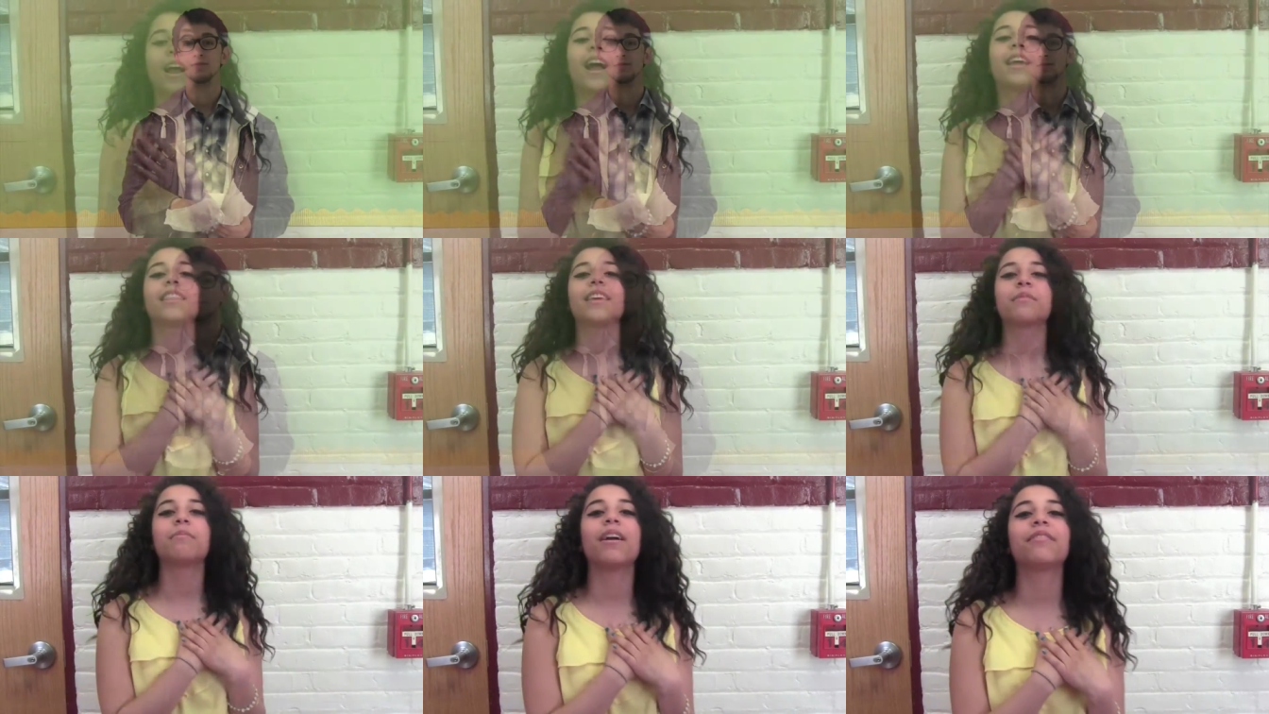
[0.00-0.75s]
I
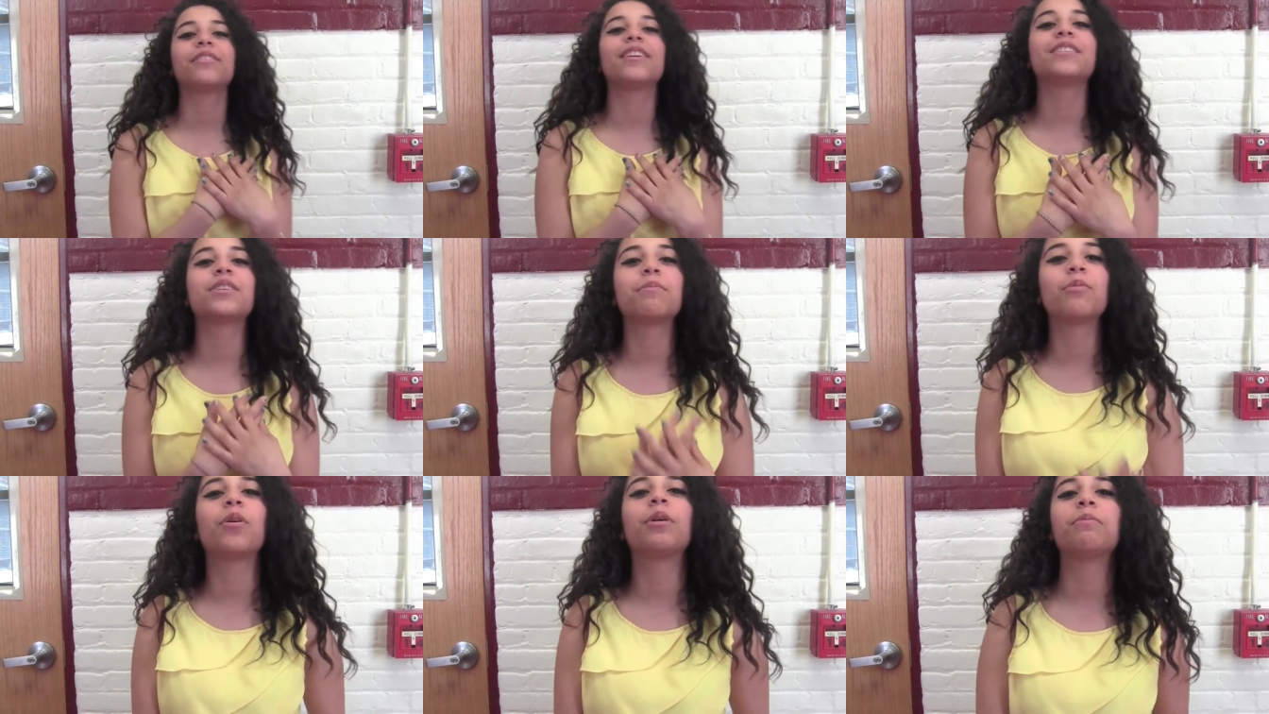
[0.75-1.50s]
think my friends are
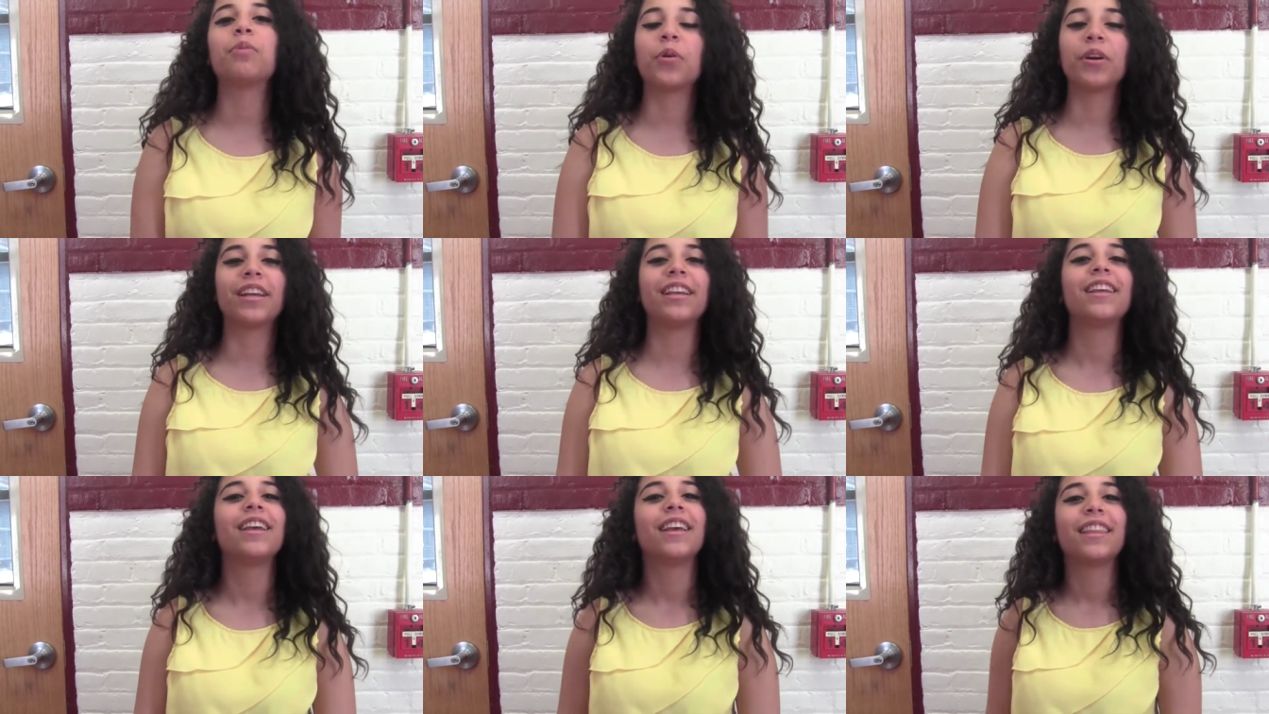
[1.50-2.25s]
more
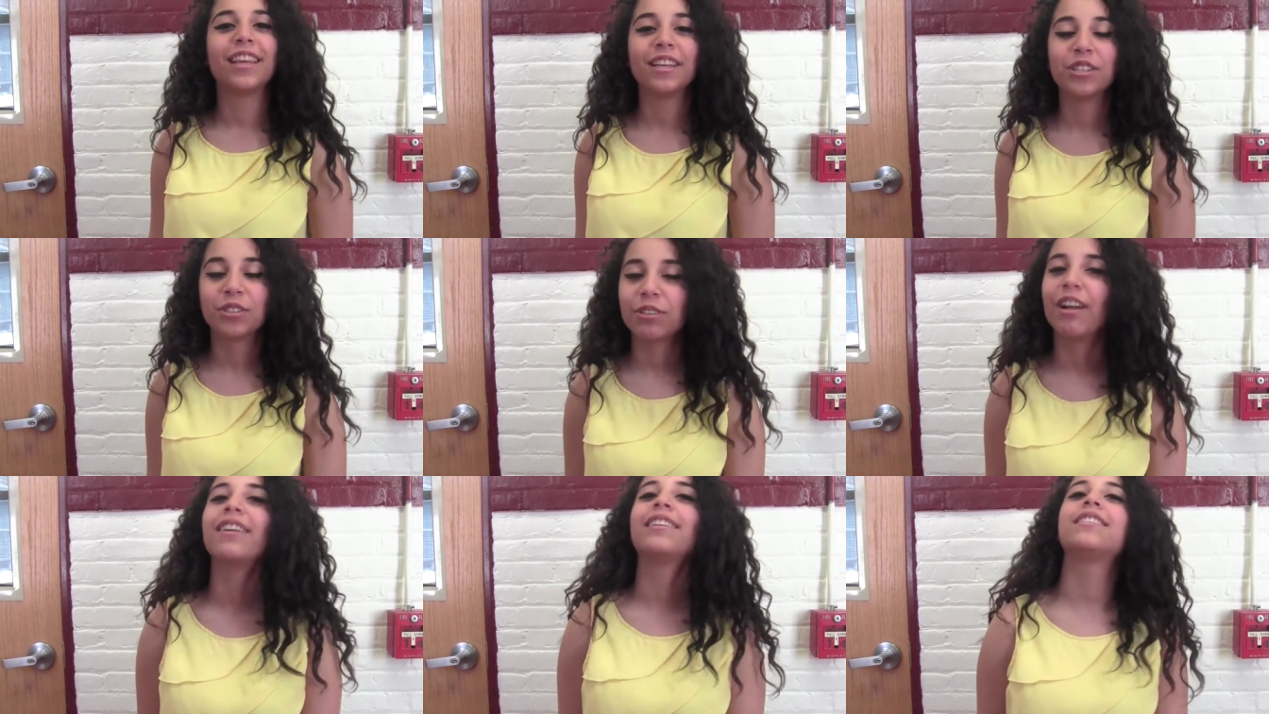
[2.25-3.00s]
important than
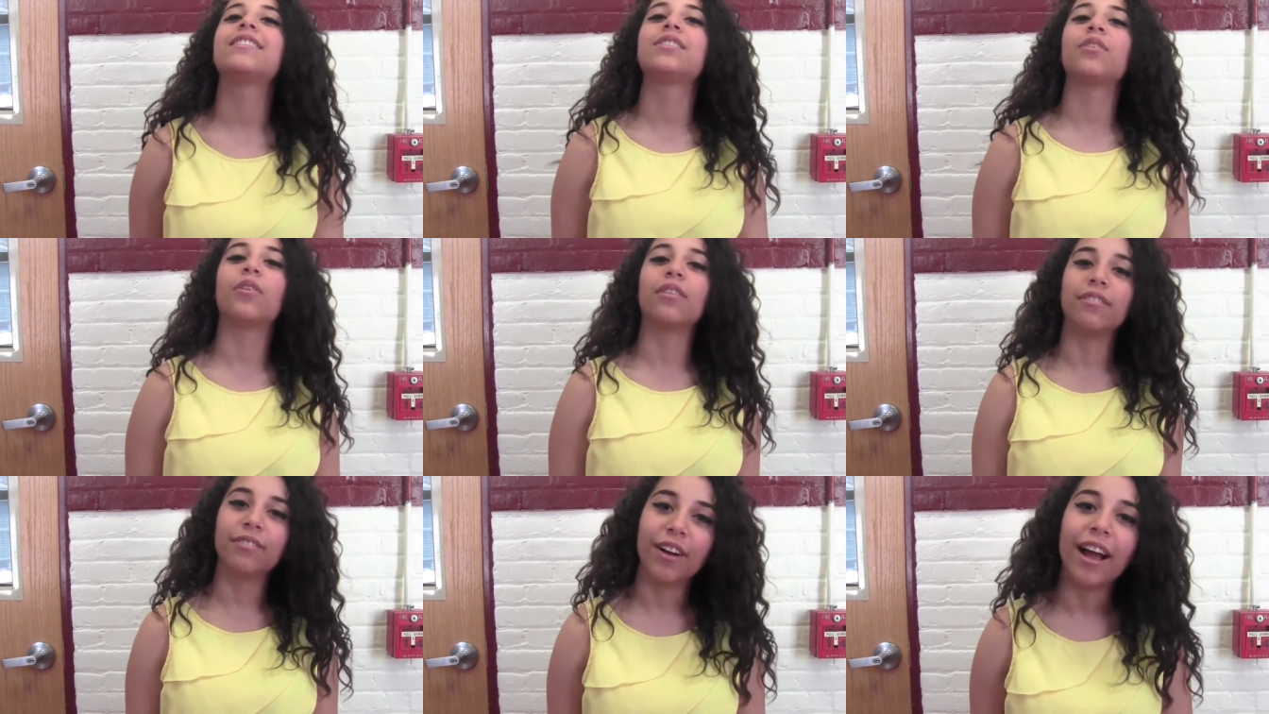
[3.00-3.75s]
drugs
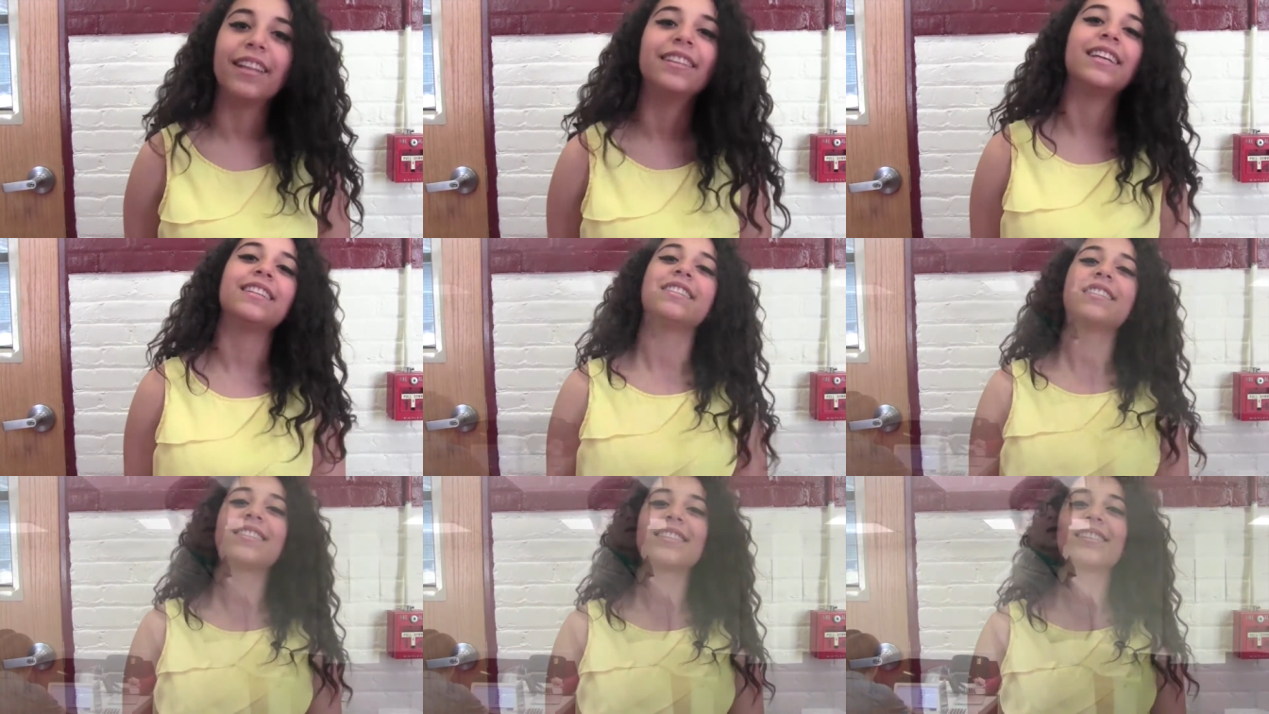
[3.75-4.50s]
or
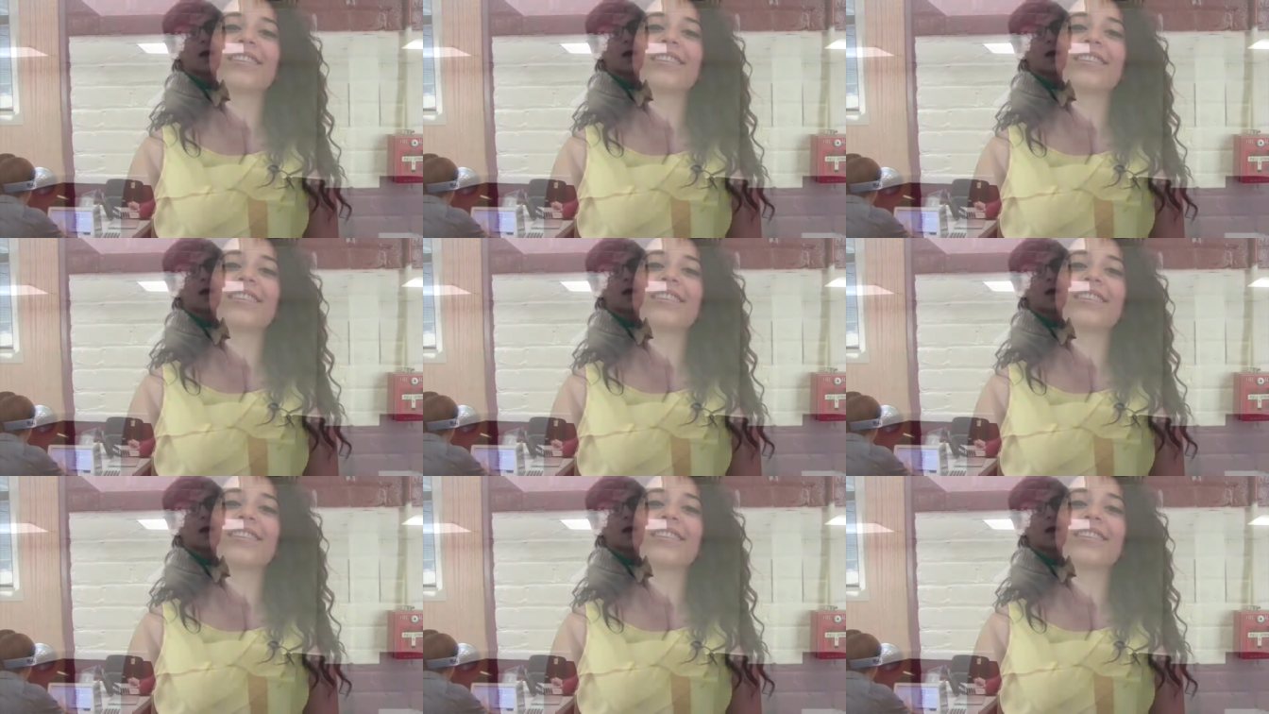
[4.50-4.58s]
violence.